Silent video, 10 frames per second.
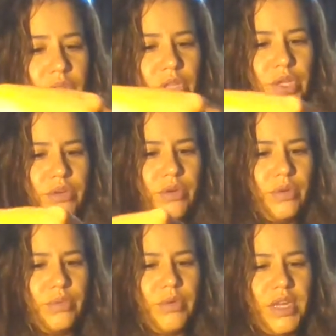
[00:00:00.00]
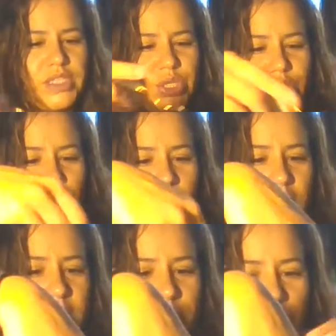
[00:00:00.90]
would look when I turn it
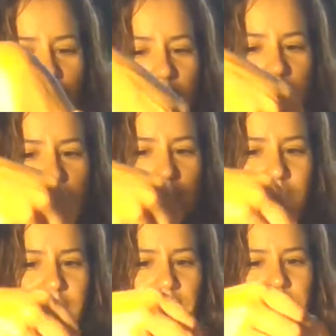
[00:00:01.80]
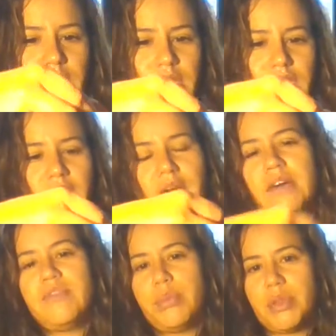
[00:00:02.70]
on as well. I
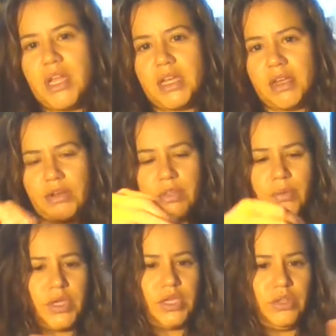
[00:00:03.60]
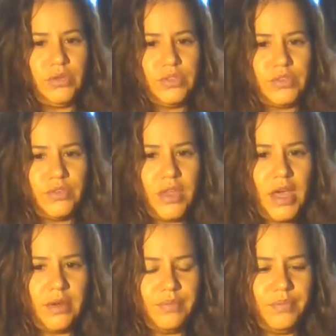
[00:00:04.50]
have a plug here that we can use for
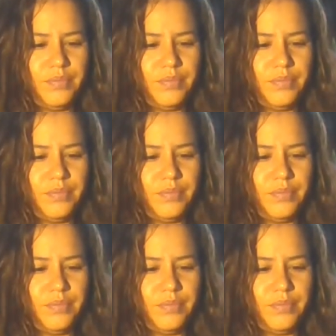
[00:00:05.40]
that.